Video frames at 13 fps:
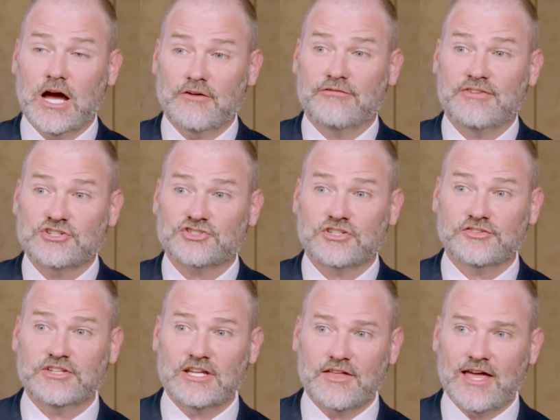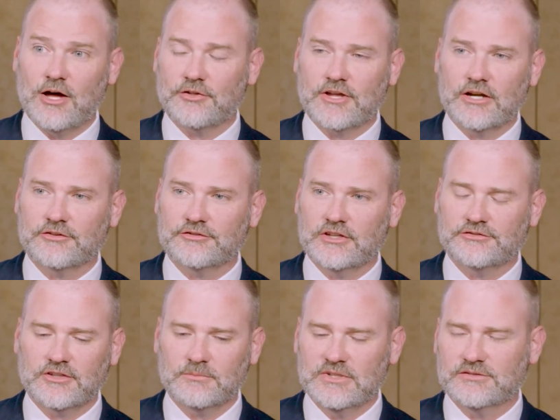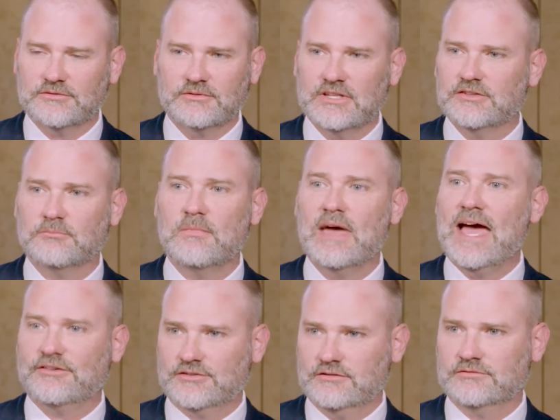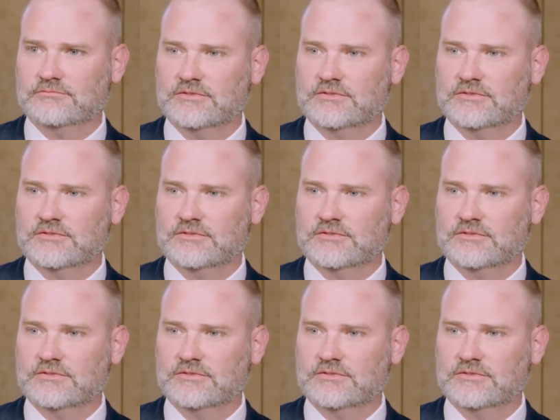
efficiency of the healthcare system is massive.